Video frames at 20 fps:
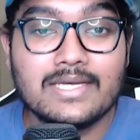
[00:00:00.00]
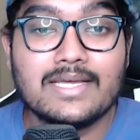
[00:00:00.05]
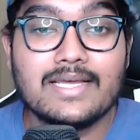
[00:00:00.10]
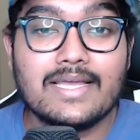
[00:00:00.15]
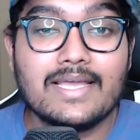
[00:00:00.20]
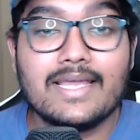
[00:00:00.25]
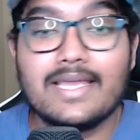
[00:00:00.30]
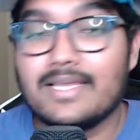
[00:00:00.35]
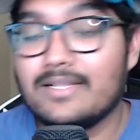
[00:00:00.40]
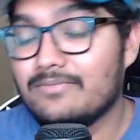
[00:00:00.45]

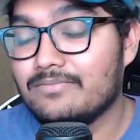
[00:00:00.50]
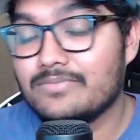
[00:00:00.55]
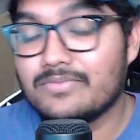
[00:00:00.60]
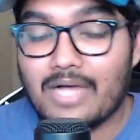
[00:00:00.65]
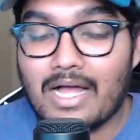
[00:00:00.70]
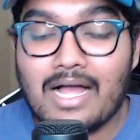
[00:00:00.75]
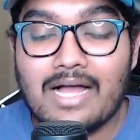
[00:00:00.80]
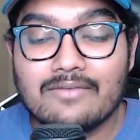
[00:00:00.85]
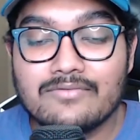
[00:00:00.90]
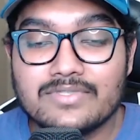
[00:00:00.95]
And
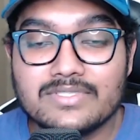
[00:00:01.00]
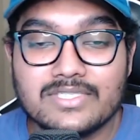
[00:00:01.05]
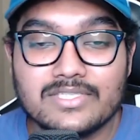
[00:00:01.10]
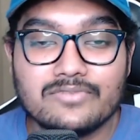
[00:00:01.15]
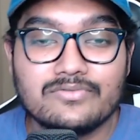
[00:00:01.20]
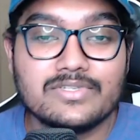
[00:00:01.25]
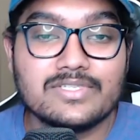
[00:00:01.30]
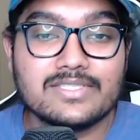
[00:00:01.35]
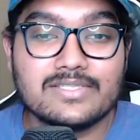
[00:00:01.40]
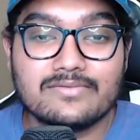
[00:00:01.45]
obviously the
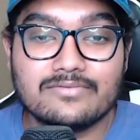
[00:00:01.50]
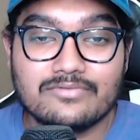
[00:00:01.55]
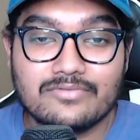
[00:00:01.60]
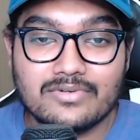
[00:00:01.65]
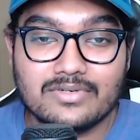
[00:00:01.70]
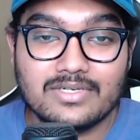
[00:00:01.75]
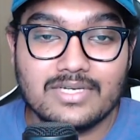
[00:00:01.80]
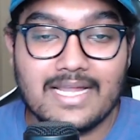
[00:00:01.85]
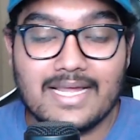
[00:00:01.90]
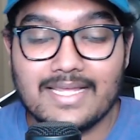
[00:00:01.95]
reason for
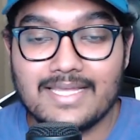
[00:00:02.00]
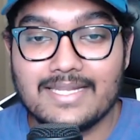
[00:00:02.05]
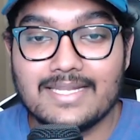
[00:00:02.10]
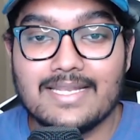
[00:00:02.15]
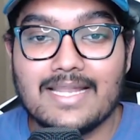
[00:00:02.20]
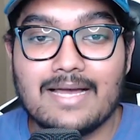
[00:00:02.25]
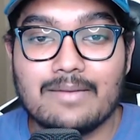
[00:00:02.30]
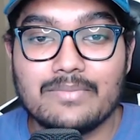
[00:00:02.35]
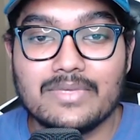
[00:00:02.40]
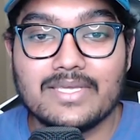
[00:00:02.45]
it
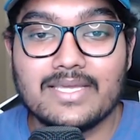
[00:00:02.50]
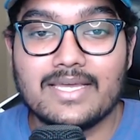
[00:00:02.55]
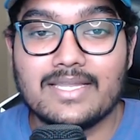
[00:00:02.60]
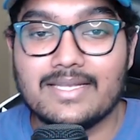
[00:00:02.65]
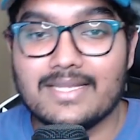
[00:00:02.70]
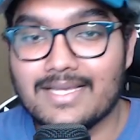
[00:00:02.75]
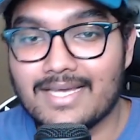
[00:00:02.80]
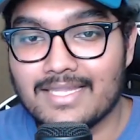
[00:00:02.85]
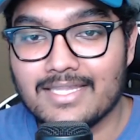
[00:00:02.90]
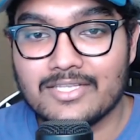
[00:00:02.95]
not being
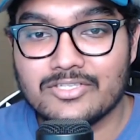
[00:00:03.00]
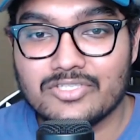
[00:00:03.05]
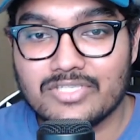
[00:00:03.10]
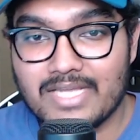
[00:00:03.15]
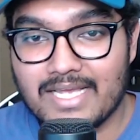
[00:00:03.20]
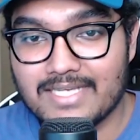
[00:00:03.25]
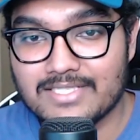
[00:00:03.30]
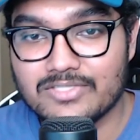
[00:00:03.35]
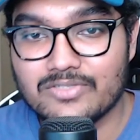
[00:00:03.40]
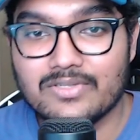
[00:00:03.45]
anything, I let you
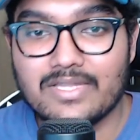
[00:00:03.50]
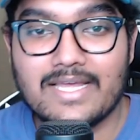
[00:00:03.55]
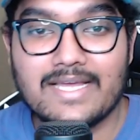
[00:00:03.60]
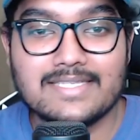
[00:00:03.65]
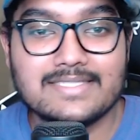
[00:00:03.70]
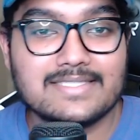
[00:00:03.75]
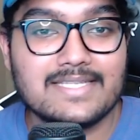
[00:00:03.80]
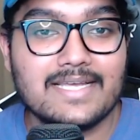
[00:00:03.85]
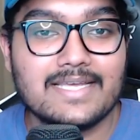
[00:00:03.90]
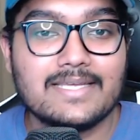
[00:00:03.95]
guys know
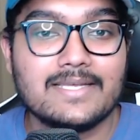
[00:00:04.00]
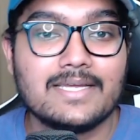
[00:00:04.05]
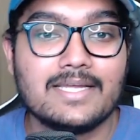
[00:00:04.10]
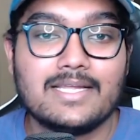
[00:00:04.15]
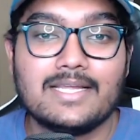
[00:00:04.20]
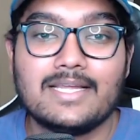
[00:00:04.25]
last night,